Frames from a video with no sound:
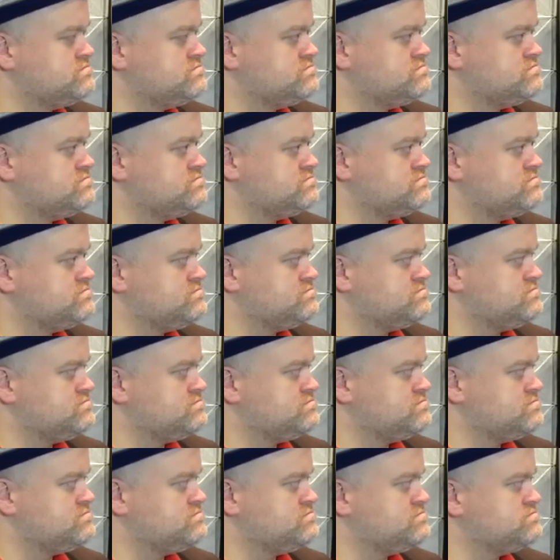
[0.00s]

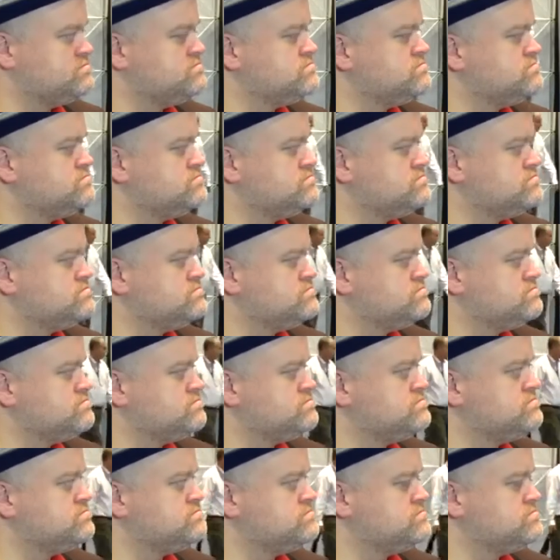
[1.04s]

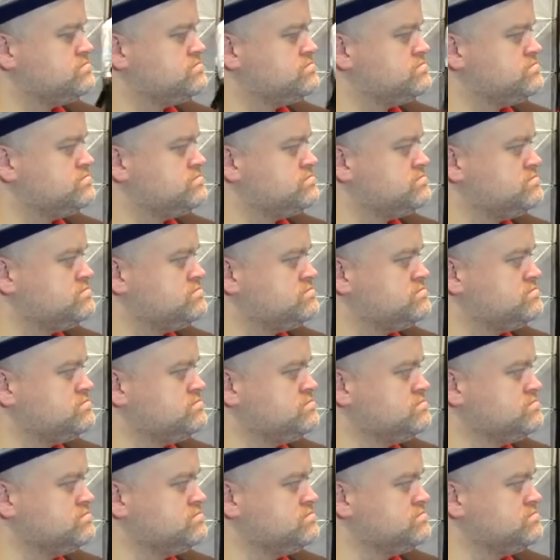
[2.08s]

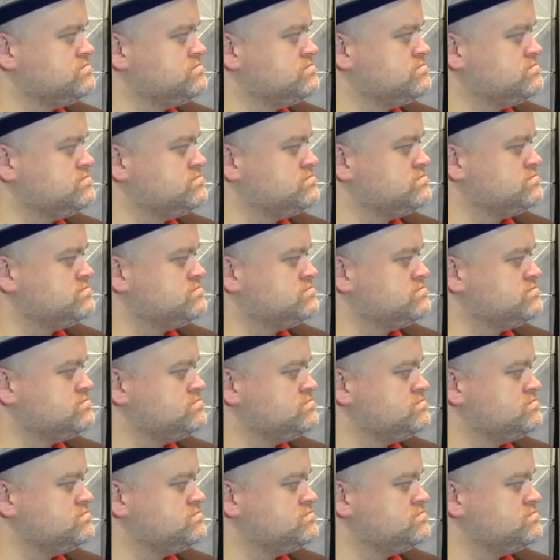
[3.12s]
The person shown says nothing.